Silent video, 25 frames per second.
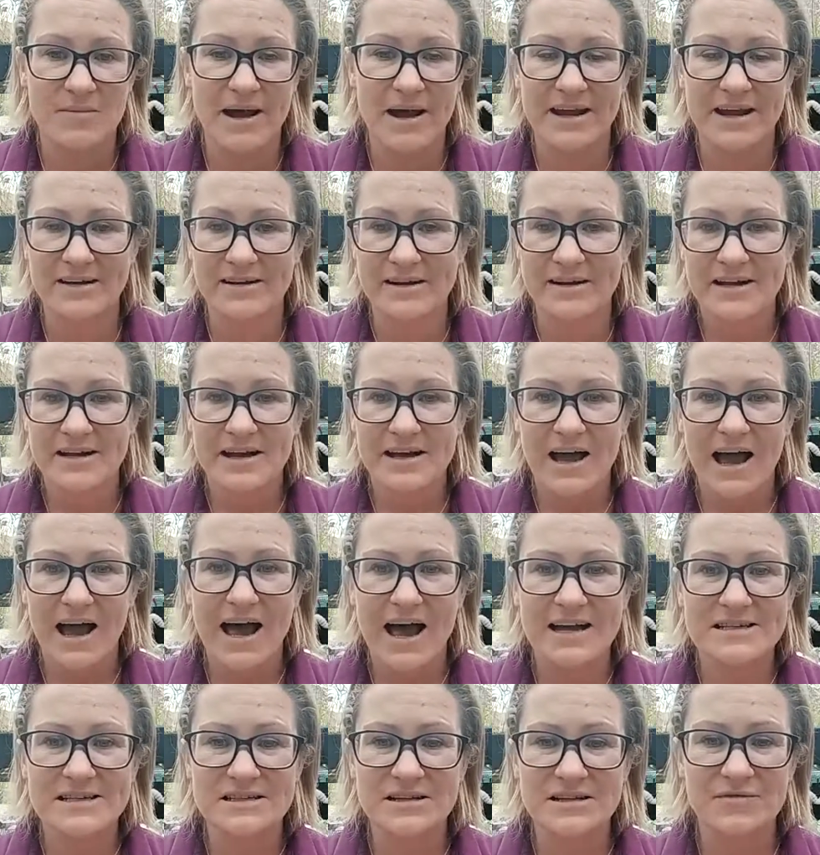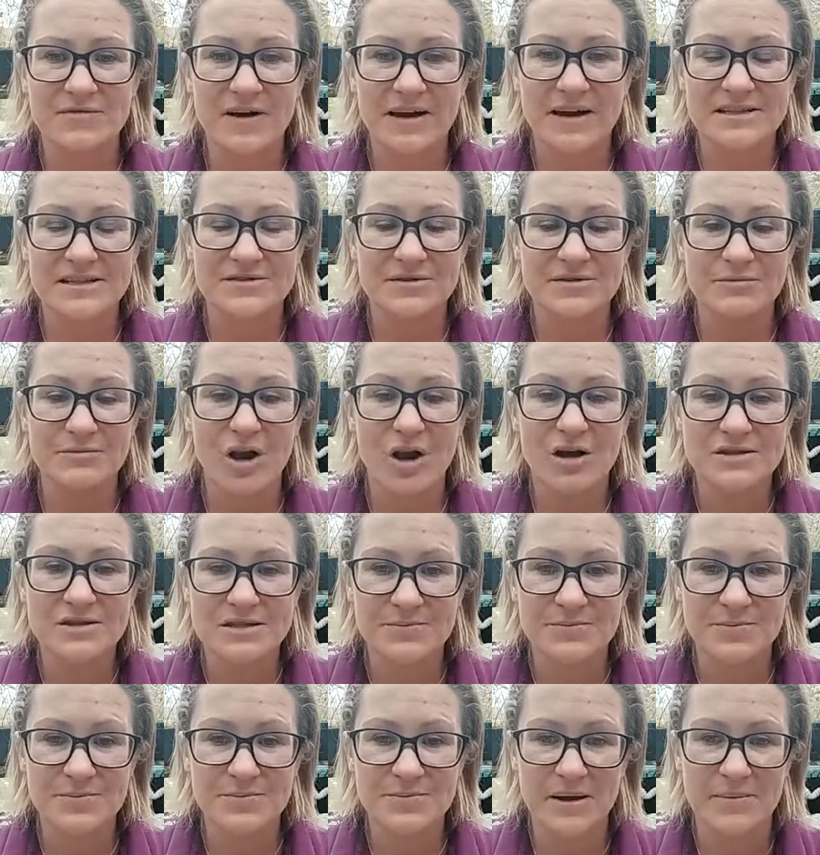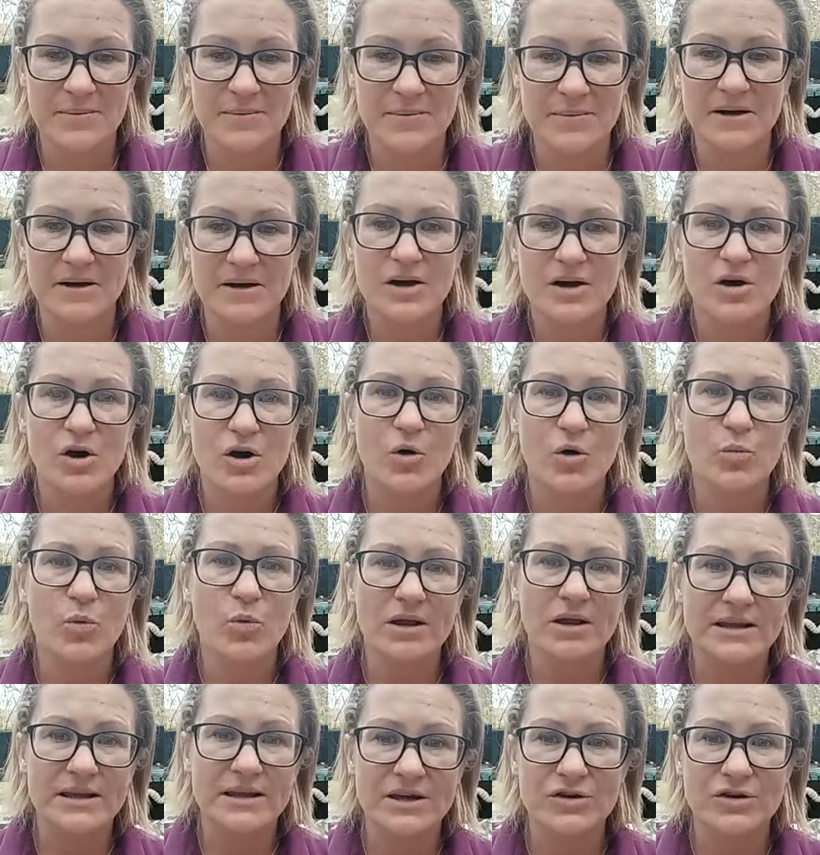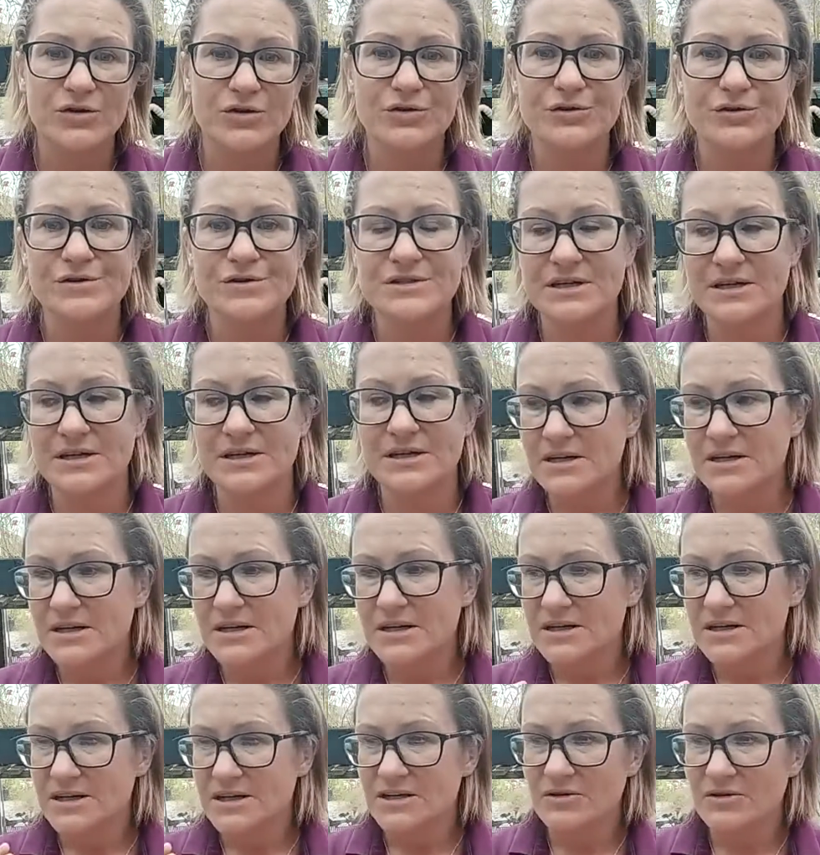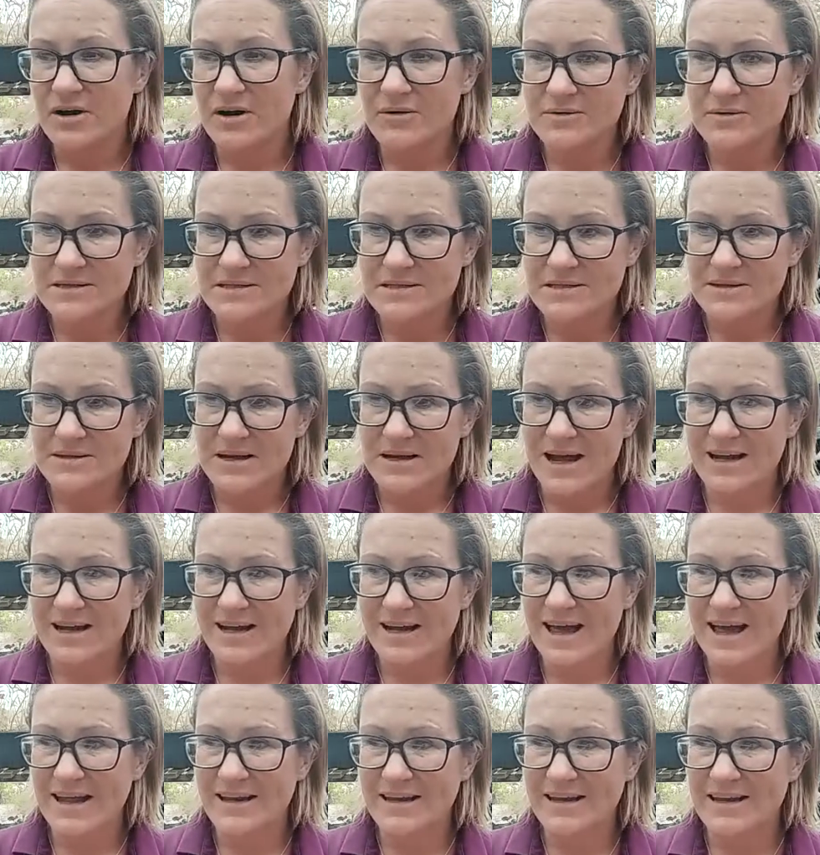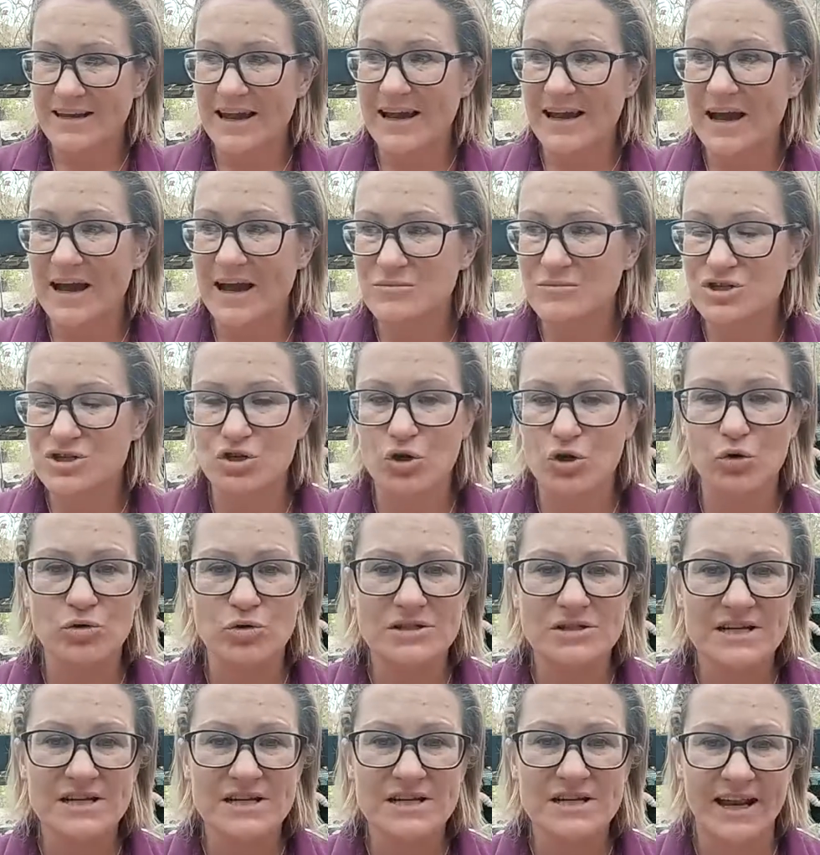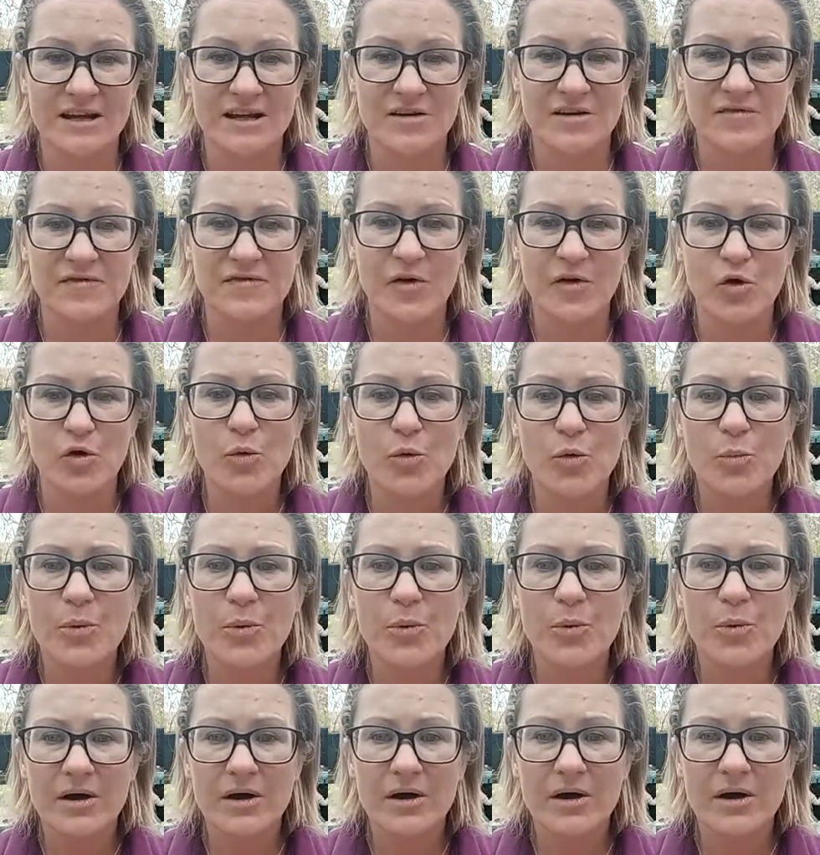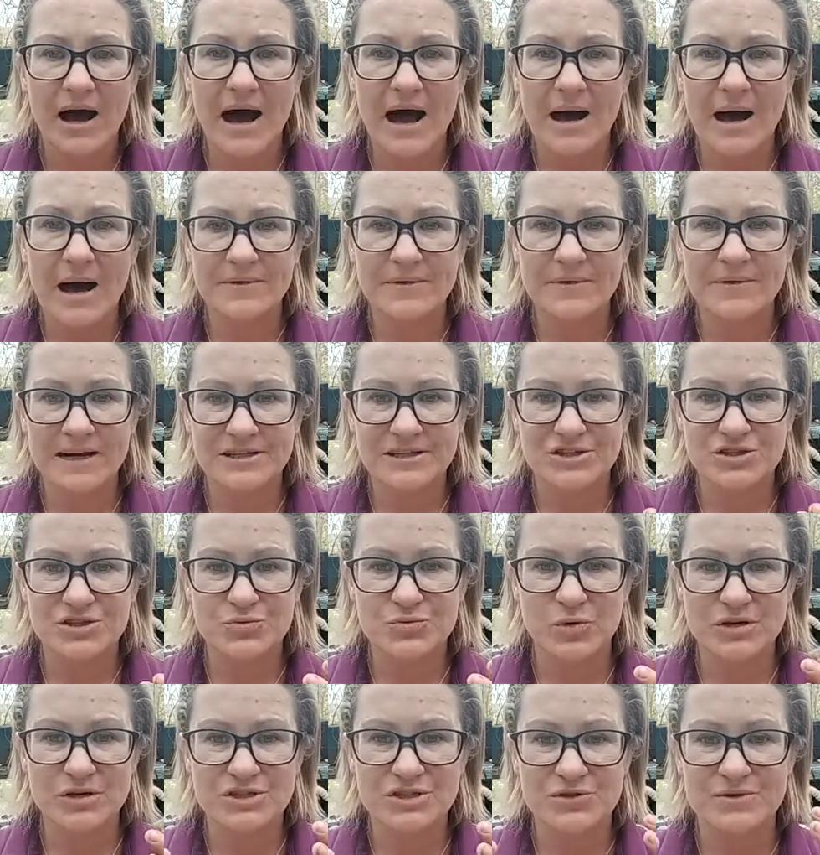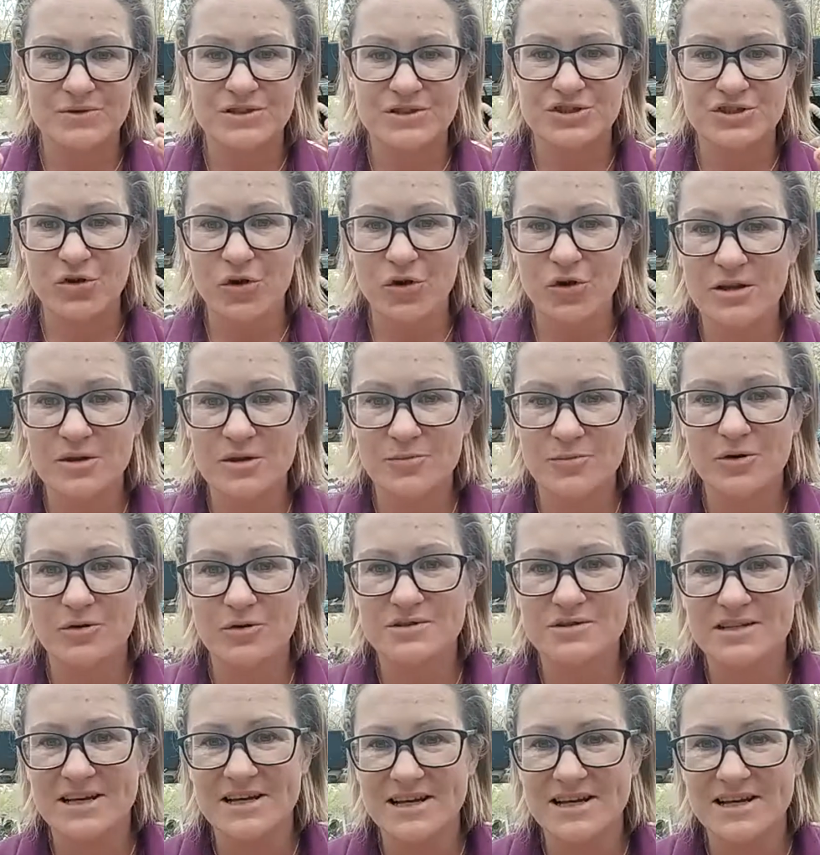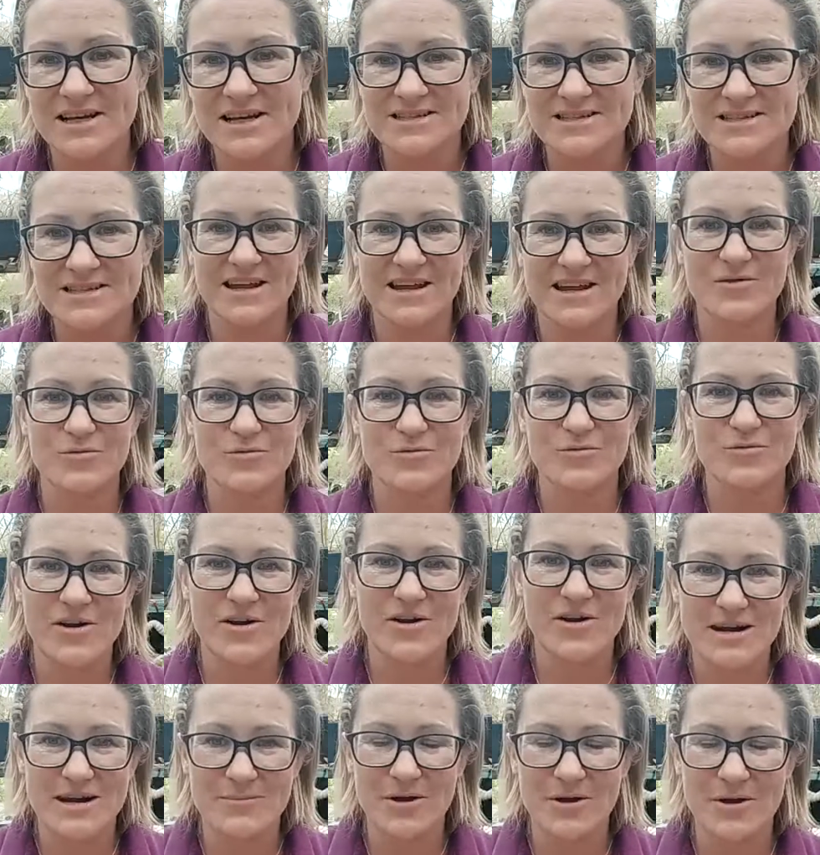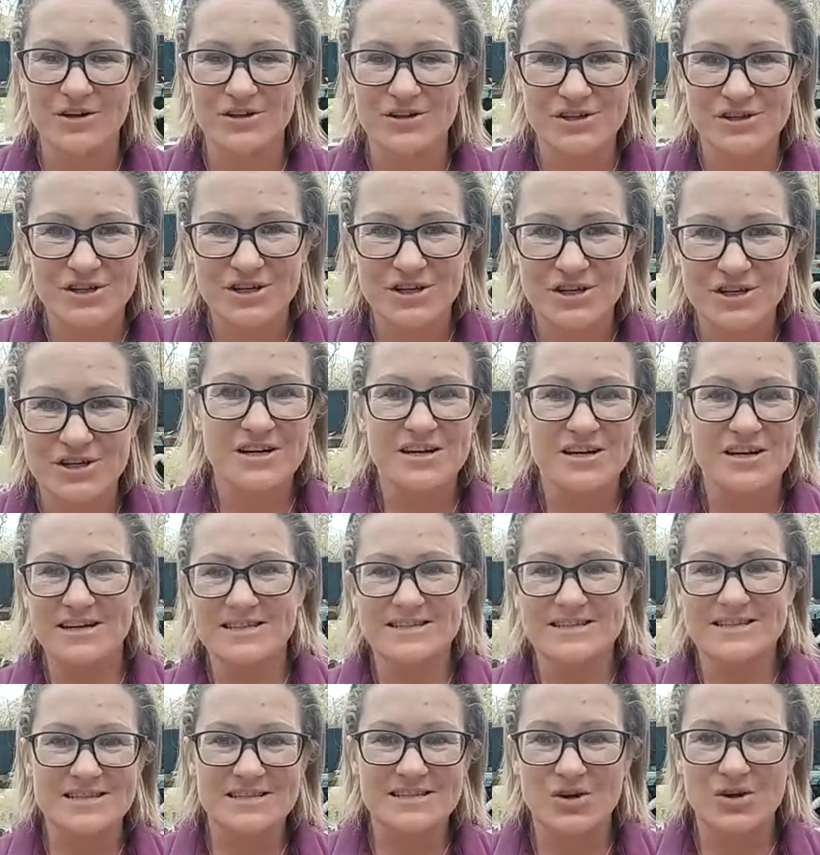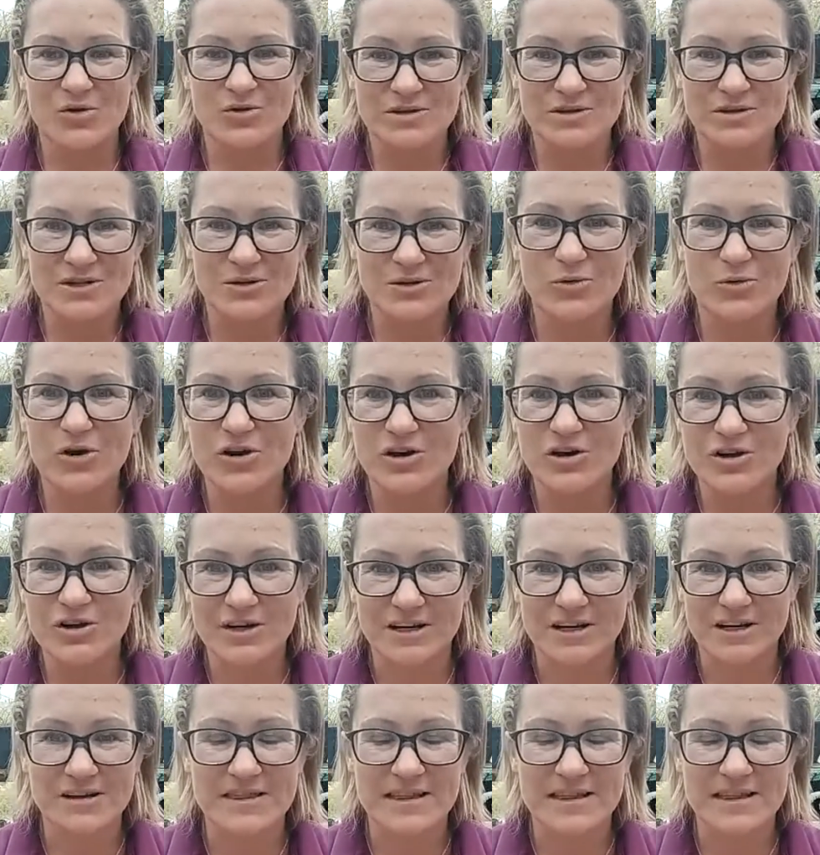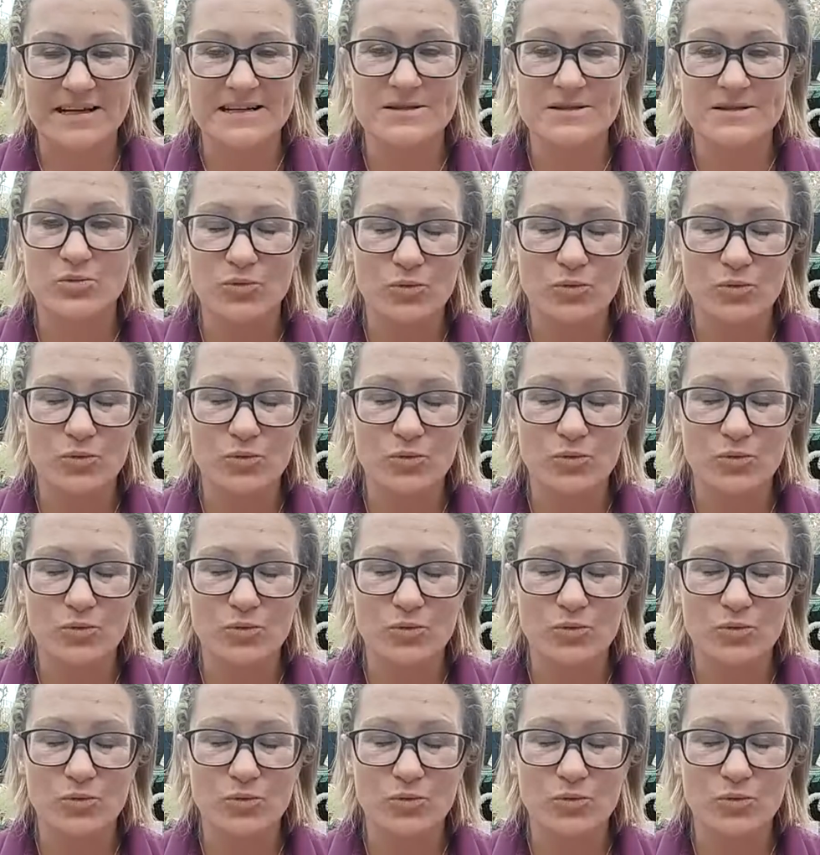I had asked advice from lots of people on what they use, and I was, again, like, I'm so technophobe that I just want to enjoy the process instead of worrying about, is this going to work, and things